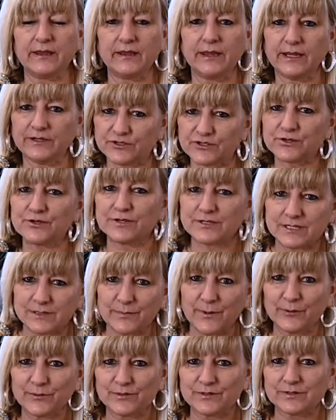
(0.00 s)
it's your
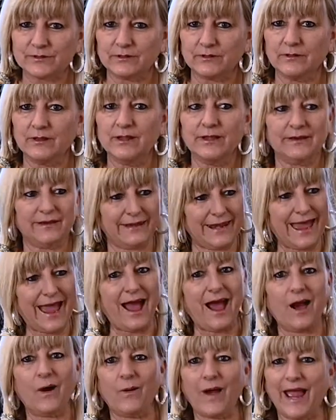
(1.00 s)
disposal.
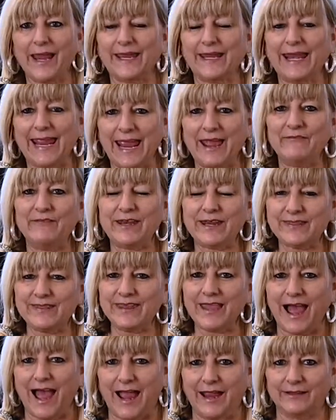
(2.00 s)
Now I can have it in
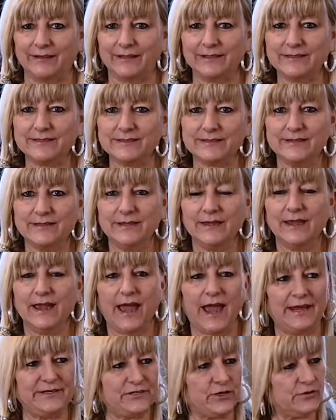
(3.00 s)
the island.
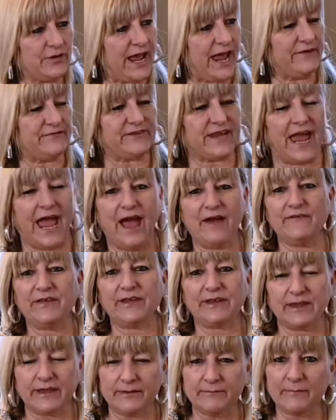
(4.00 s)
I don't have to have it
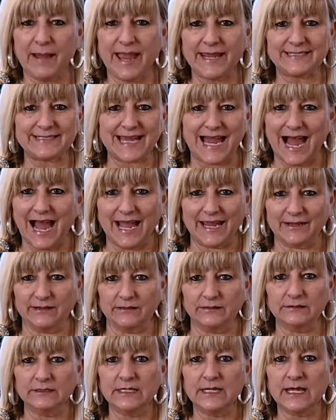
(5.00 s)
in my
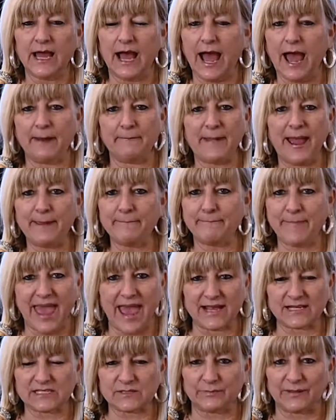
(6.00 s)
tile on my
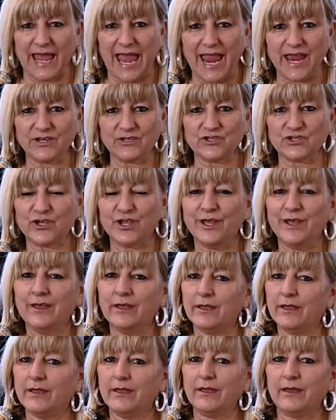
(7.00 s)
backsplash.
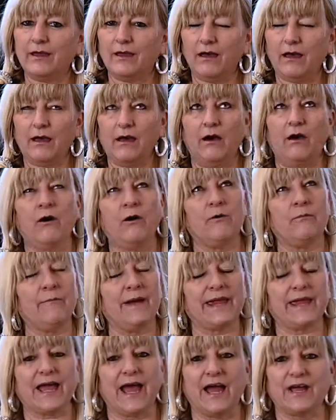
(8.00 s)
Oh my
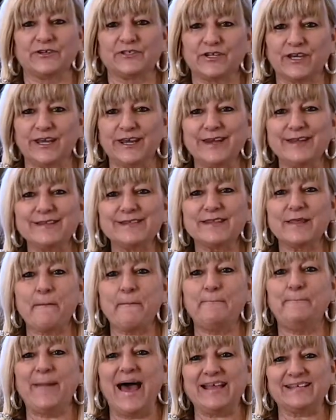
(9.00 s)
gosh, it is the
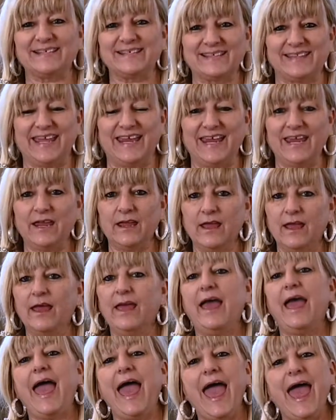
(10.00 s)
best thing,
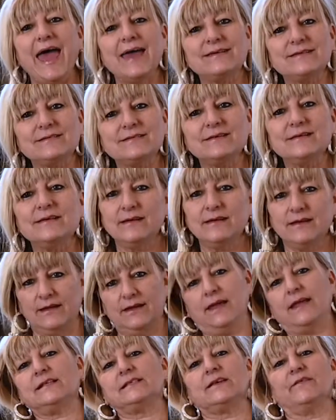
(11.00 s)
and
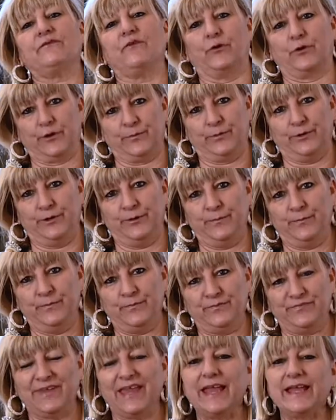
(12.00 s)
it's affordable.
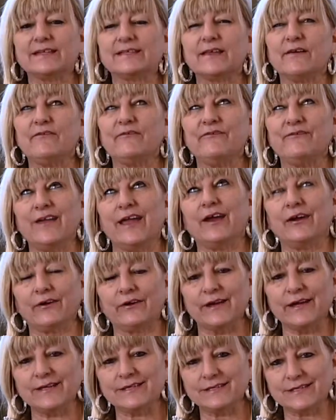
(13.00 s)
It's a
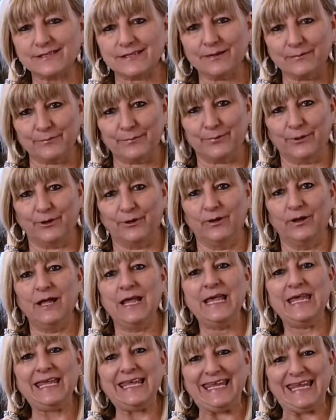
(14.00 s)
very simple,
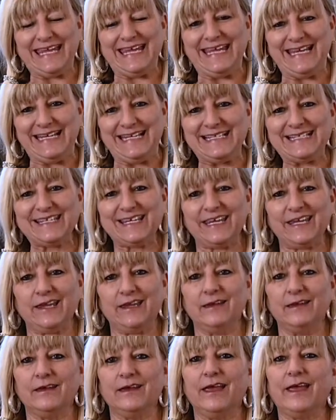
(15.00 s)
easy,
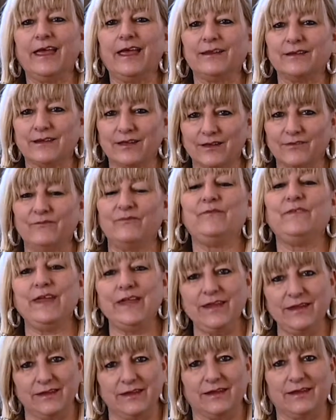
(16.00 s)
and
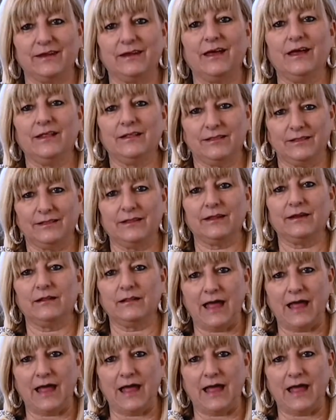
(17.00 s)
convenient little